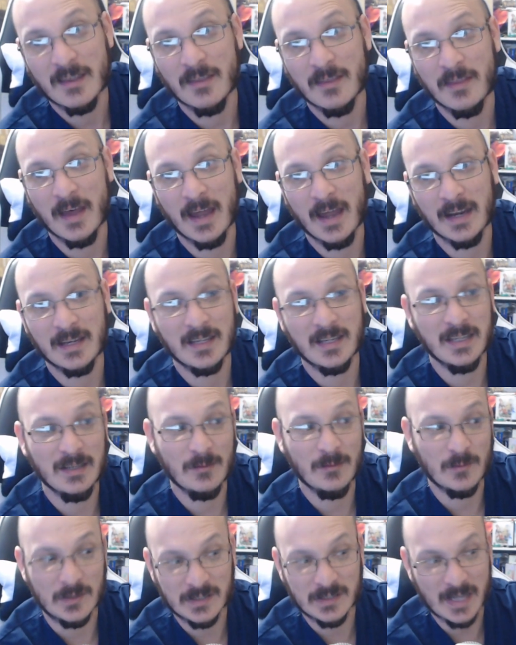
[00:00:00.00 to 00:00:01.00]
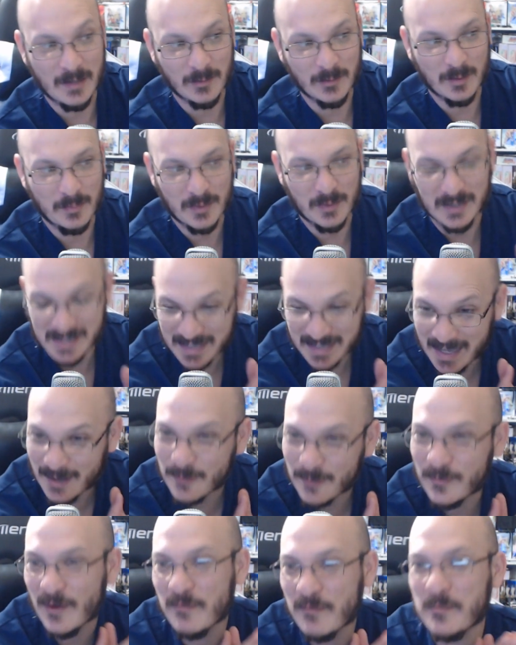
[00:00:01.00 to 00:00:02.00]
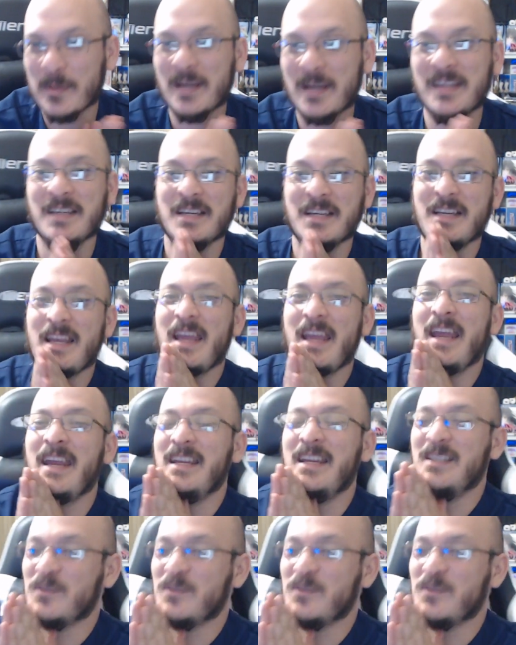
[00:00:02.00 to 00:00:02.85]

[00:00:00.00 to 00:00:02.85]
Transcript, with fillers: that he was able to put it together for everybody. It is